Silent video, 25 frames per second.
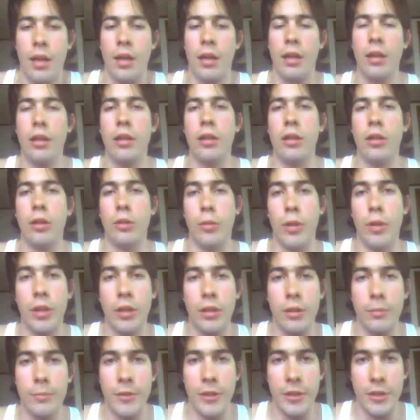Hello,
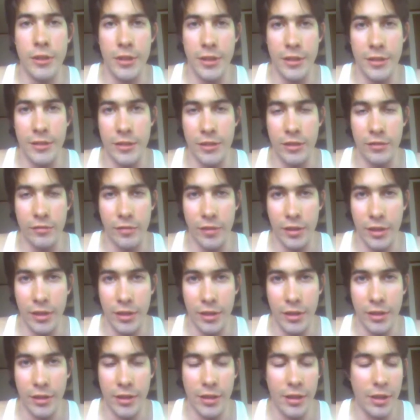welcome to Jason's
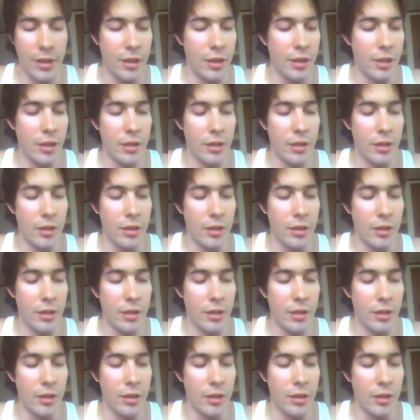vlog